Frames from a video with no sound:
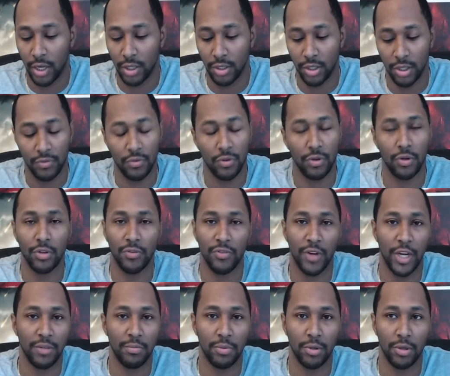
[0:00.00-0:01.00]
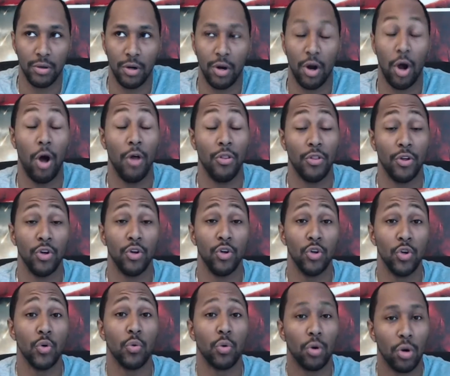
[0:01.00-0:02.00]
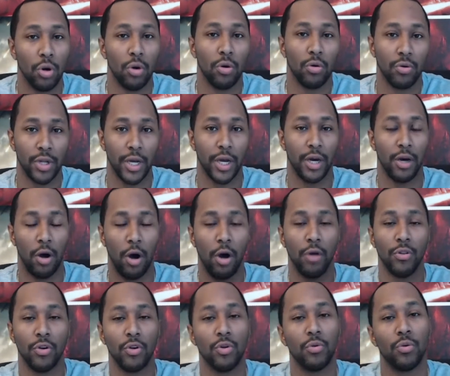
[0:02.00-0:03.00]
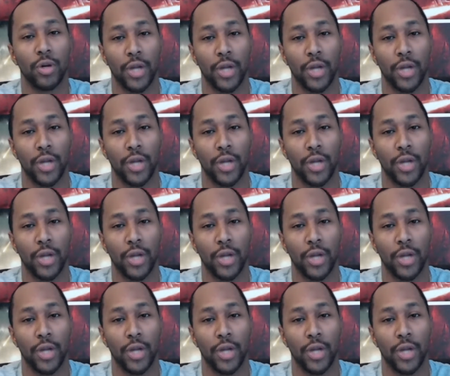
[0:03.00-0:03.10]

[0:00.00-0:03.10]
Jennifer Lawrence Fassbender, or all the newer